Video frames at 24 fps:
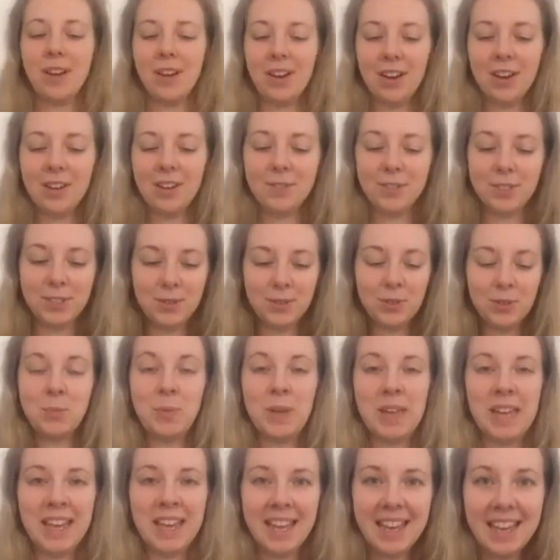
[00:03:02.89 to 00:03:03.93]
of us all
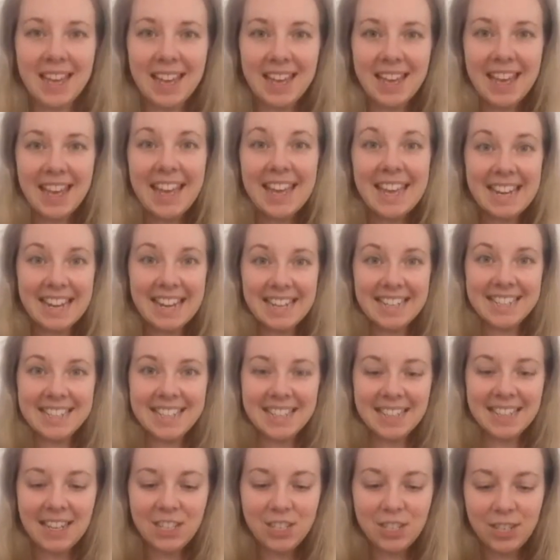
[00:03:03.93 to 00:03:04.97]
being in
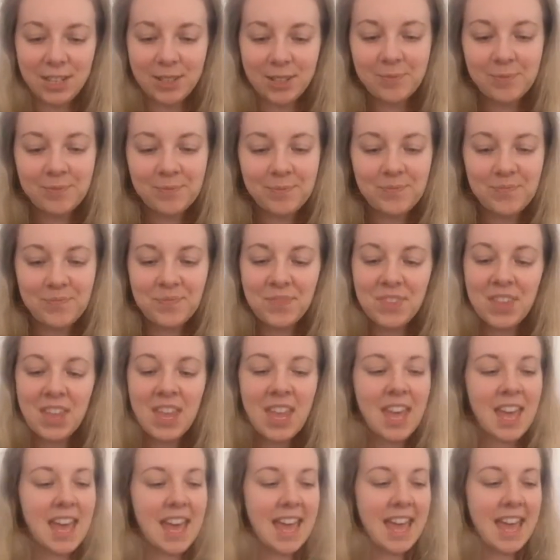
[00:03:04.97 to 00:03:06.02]
isolation,
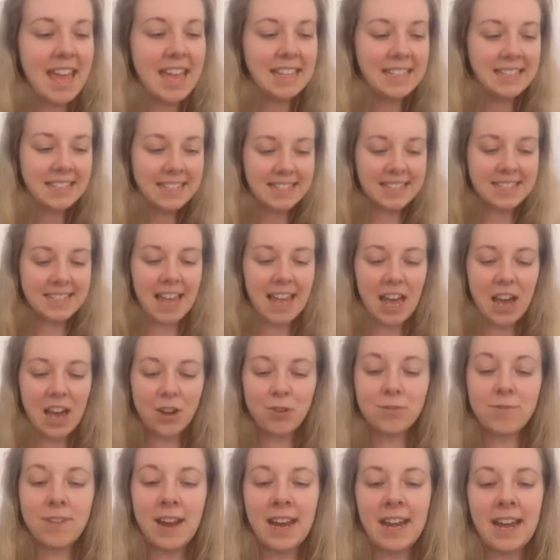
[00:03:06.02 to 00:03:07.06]
it's a
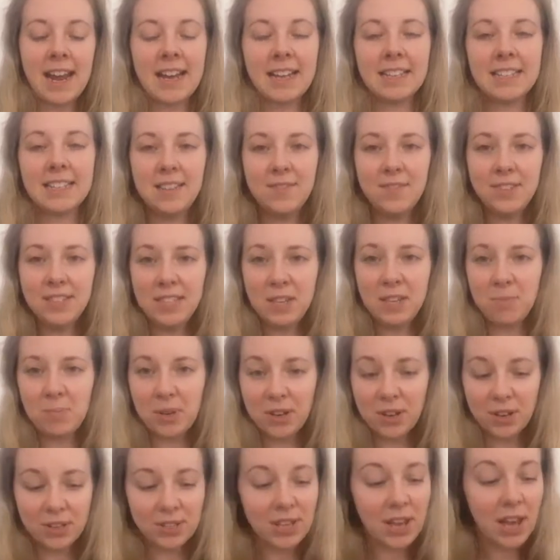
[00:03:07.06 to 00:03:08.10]
great activity
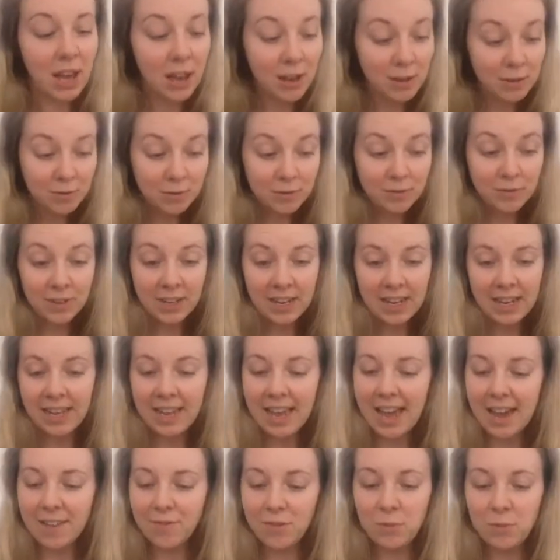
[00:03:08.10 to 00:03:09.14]
because
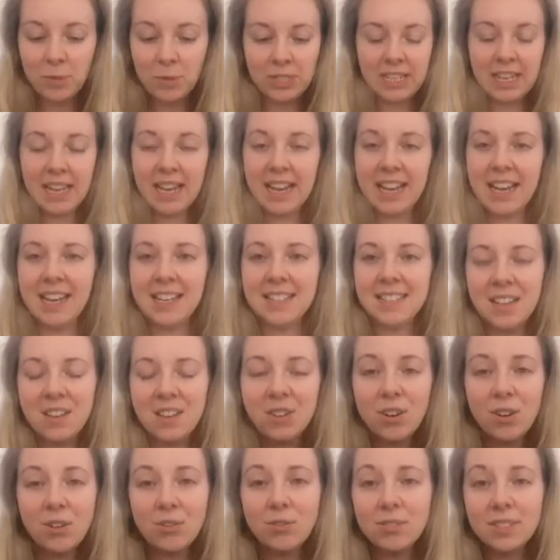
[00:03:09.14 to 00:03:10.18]
hopefully everybody has
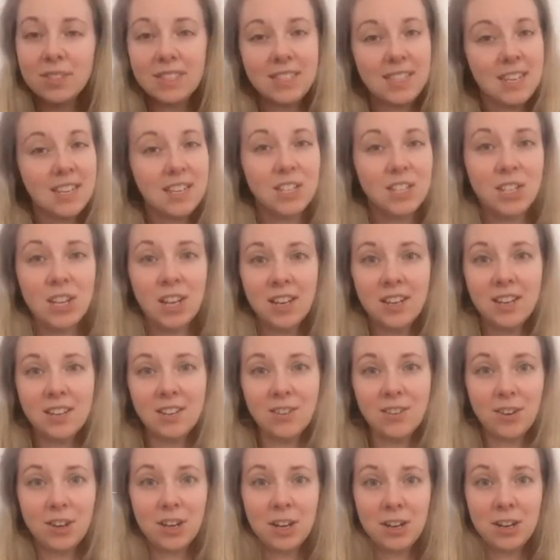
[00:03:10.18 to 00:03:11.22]
an old t-shirt
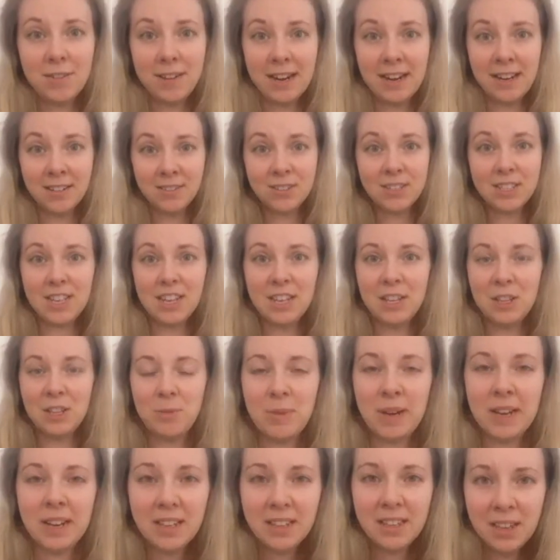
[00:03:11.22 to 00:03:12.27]
knocking around at the
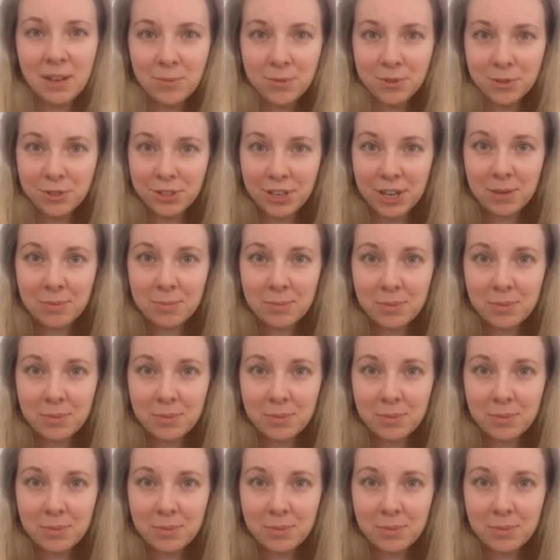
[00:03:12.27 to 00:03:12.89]
back of their wardrobe.